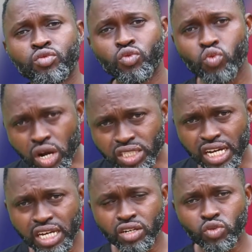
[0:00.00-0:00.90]
What
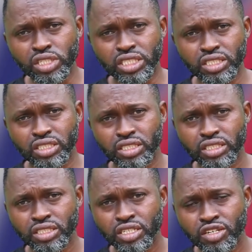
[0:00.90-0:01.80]
are your wishes
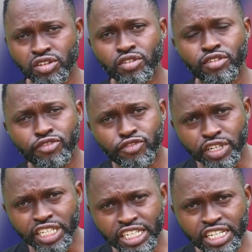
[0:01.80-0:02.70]
for
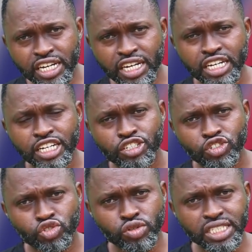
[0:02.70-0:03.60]
the year
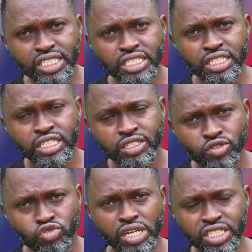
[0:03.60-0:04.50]

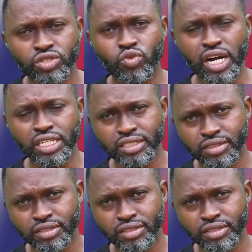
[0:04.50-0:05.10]
2021?